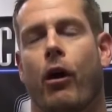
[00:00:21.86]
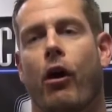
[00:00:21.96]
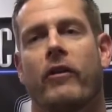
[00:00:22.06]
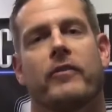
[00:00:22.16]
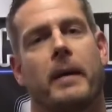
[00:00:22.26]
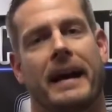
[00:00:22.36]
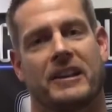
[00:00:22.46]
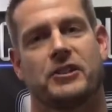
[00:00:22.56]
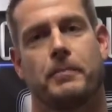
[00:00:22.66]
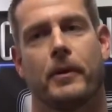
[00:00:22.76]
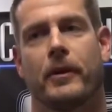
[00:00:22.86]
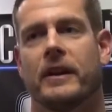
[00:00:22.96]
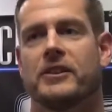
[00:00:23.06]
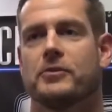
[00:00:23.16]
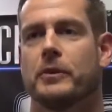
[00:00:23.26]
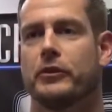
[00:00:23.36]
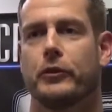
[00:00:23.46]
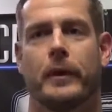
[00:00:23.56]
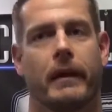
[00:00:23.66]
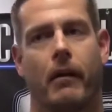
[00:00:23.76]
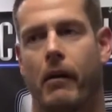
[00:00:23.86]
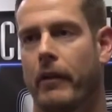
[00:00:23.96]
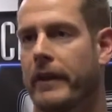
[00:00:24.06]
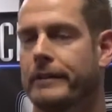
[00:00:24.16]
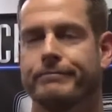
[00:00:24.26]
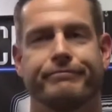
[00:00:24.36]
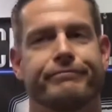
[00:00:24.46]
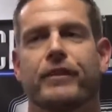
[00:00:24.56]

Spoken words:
all of my experience with doing all the